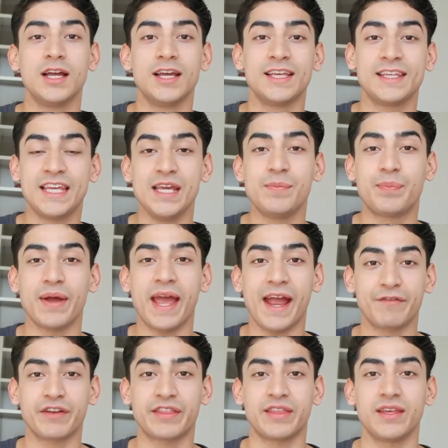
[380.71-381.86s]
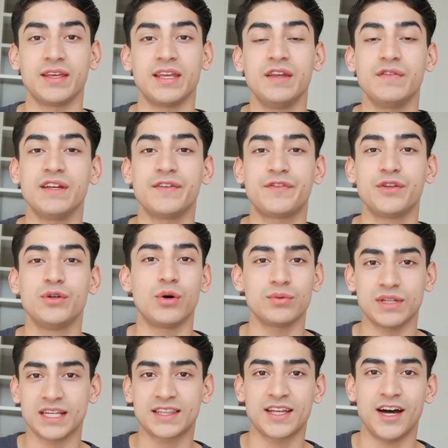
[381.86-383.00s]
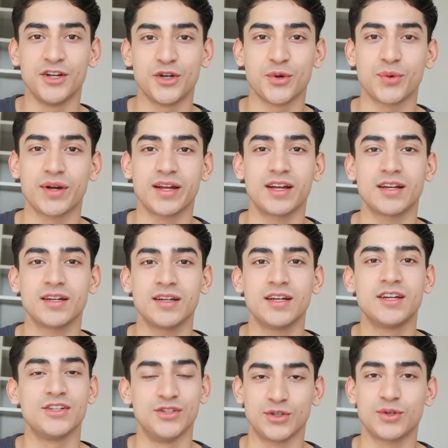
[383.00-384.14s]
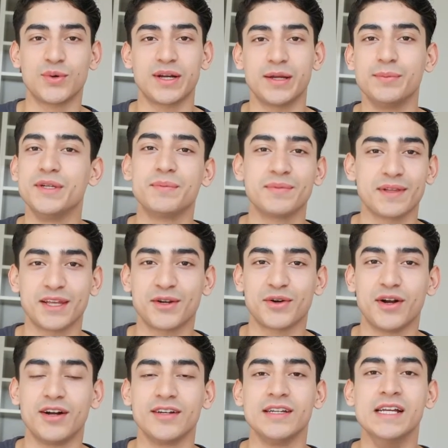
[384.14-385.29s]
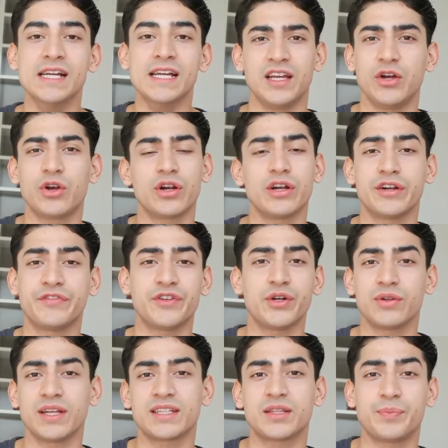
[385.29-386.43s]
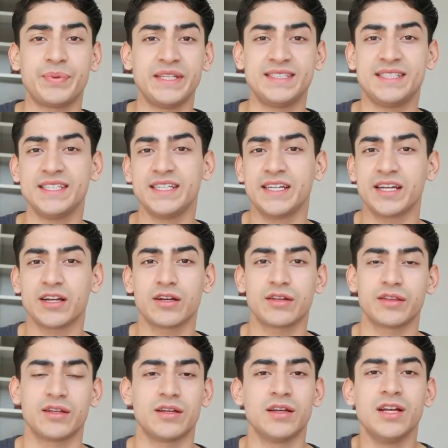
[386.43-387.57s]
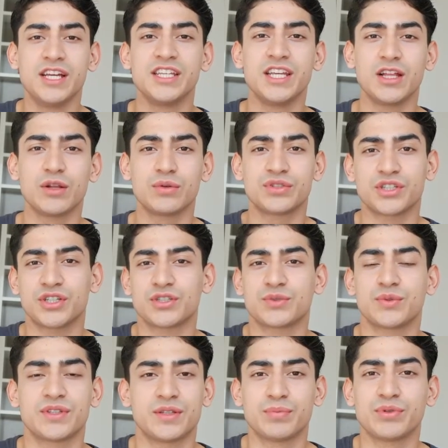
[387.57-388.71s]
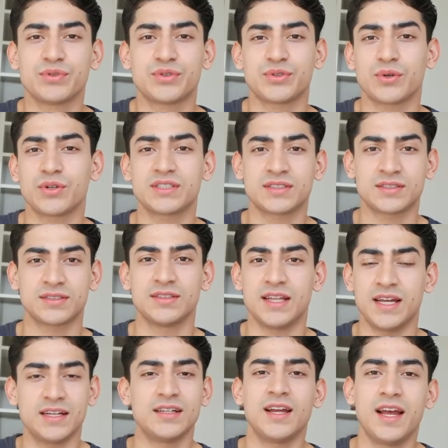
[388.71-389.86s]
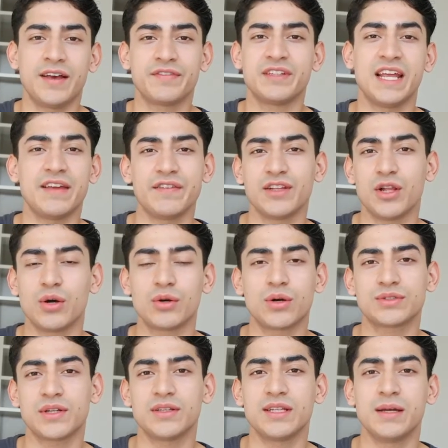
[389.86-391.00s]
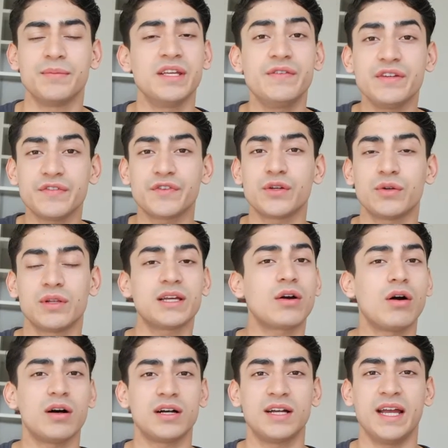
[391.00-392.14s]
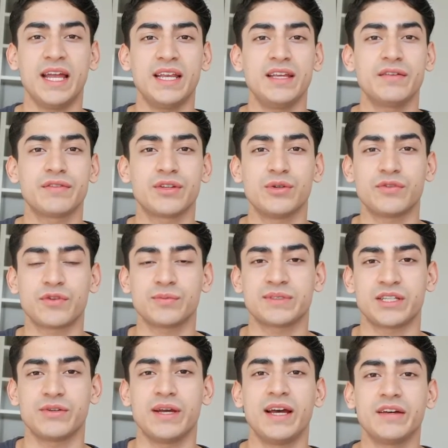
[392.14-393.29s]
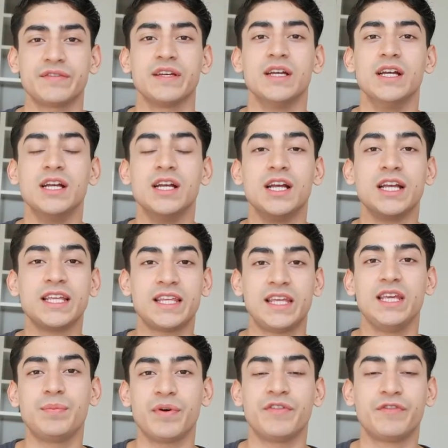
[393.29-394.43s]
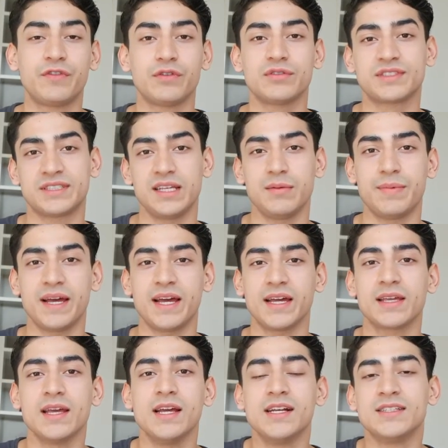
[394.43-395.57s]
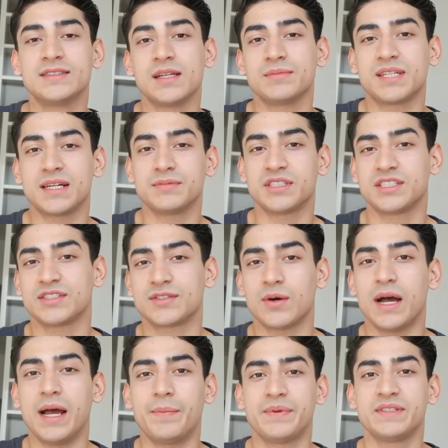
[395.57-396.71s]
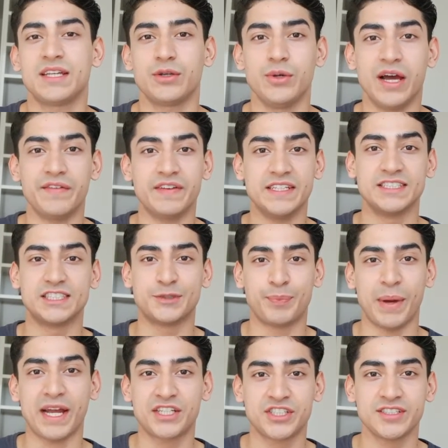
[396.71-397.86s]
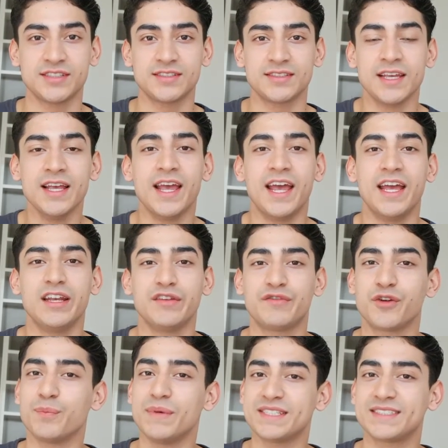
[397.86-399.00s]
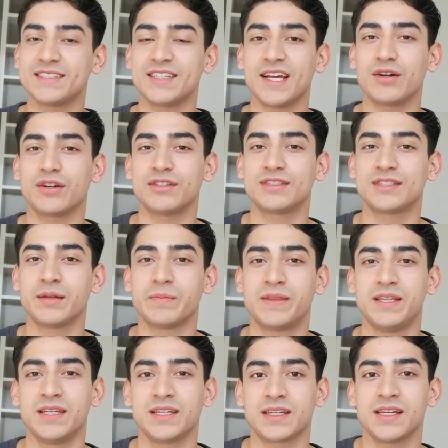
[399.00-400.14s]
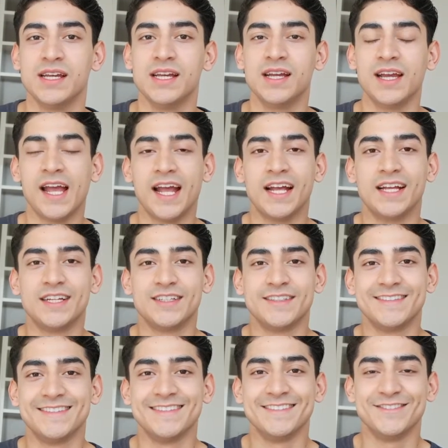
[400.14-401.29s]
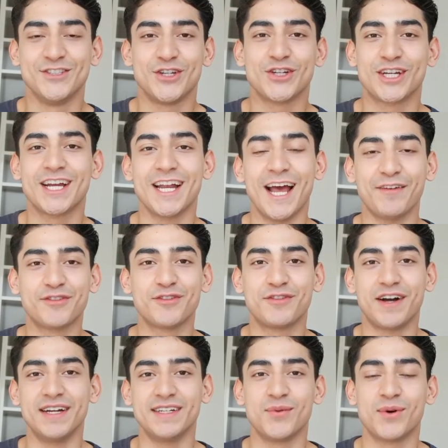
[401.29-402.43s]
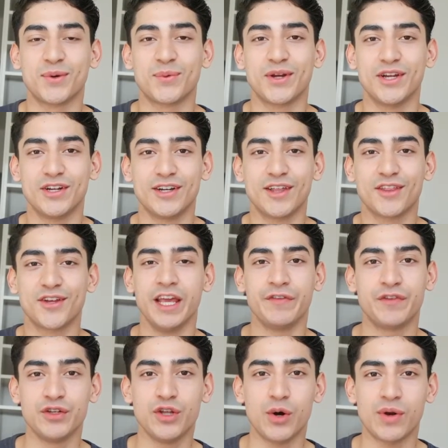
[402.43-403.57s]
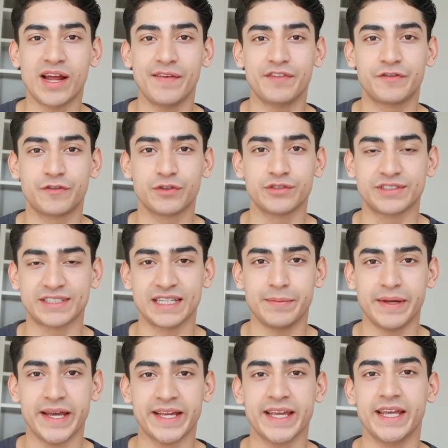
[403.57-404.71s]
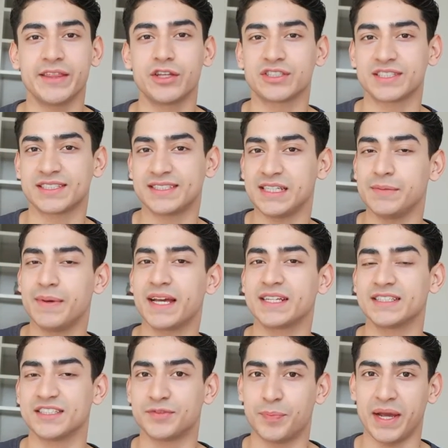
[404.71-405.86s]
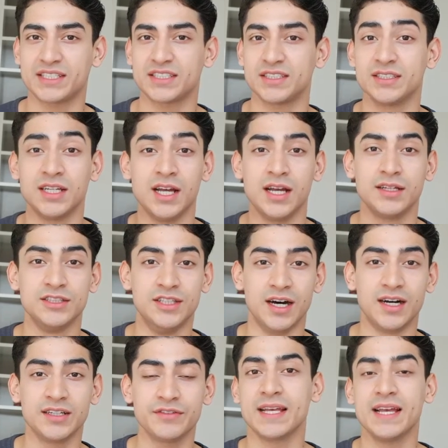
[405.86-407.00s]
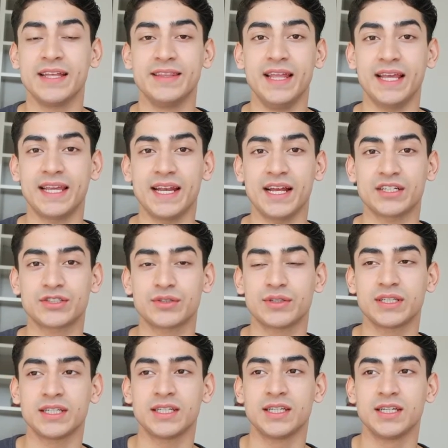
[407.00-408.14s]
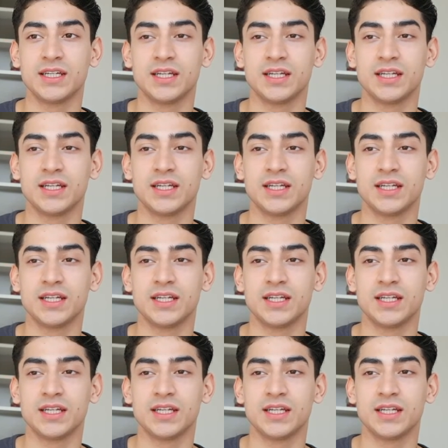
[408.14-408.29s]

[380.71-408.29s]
keep everything. Even if you don't like the underwear, you'll know what I mean later on, or if you don't like the PT gear, the yellow shirts with the blue shorts that have the Navy logos on them, even if you don't like any of the uniforms that you have, keep a full sea bag. Sometimes it just so happens that you have inspections, and if you're missing out on something, you're gonna have to find it one way or another. If you don't have a full sea bag and there's a sea bag inspection done, they can actually